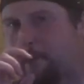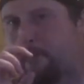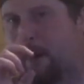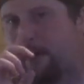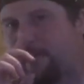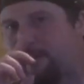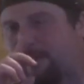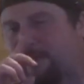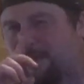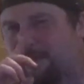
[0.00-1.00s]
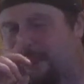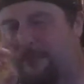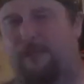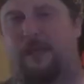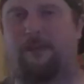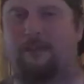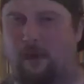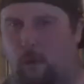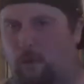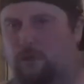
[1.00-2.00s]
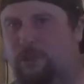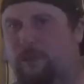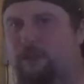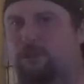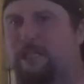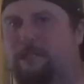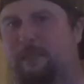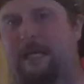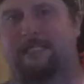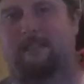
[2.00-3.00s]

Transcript: But the thing that also intrigues me is